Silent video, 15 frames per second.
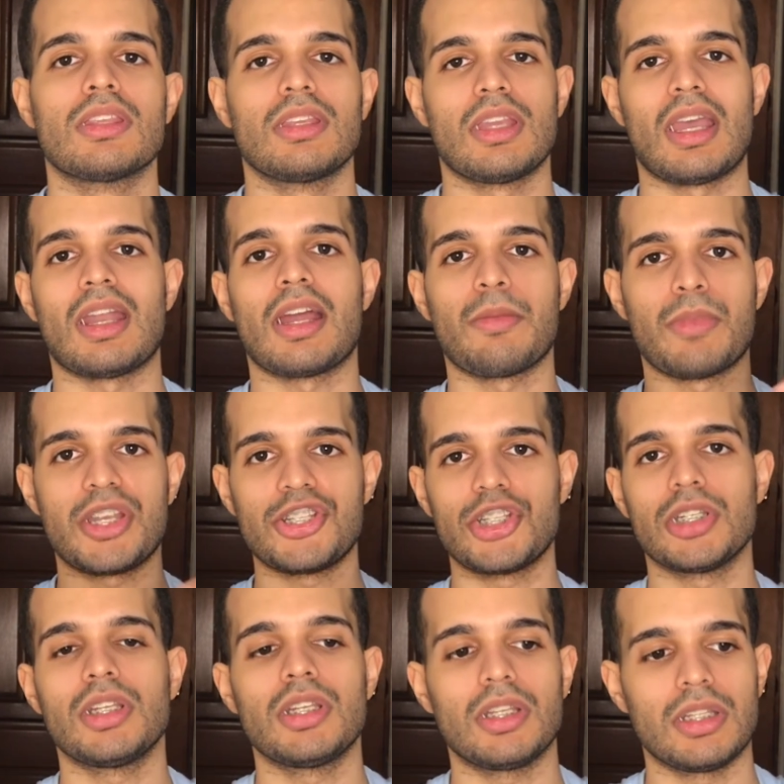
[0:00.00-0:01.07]
And I mentioned
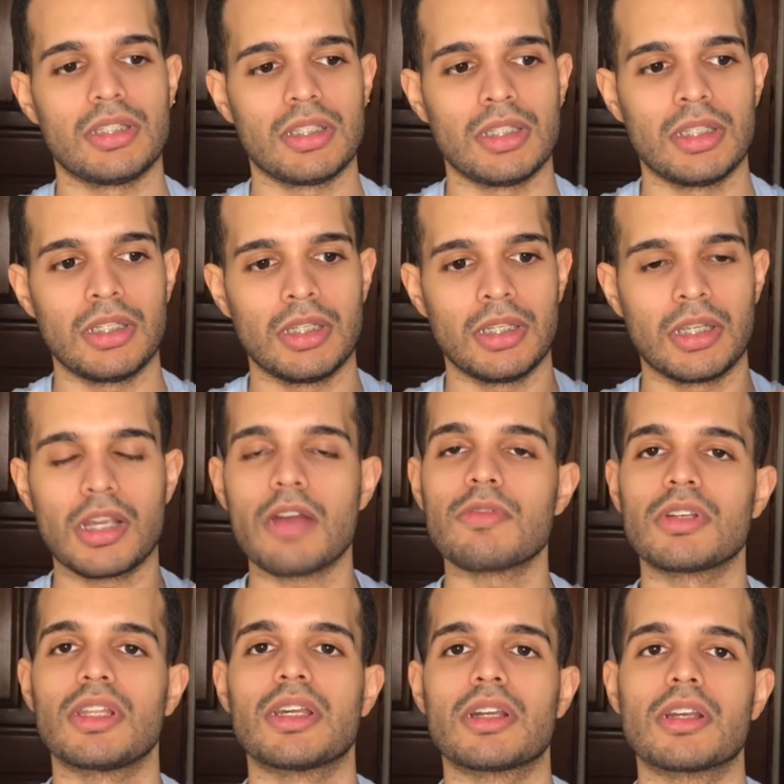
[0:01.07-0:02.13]
it in the cover
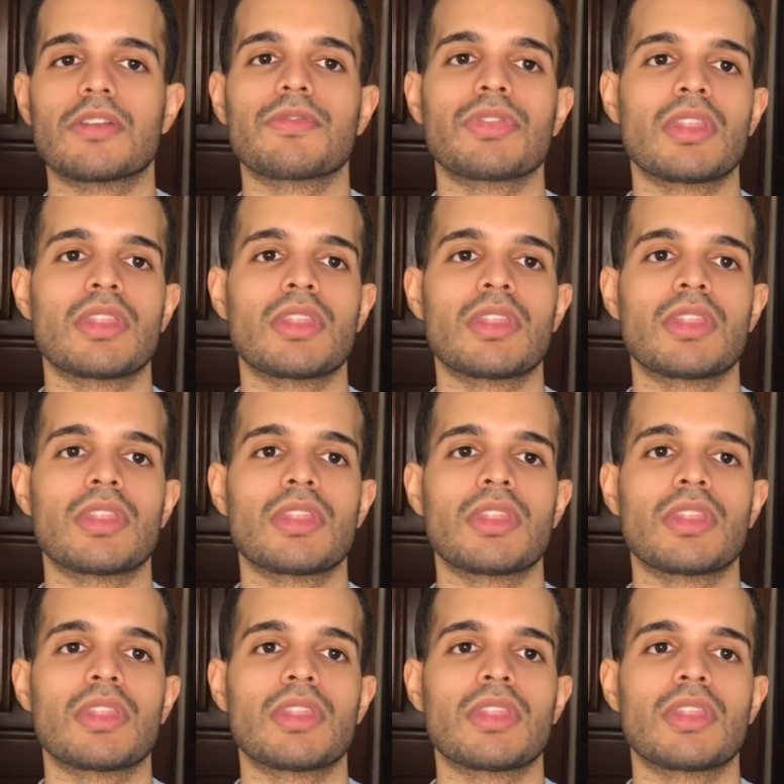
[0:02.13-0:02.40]
letter.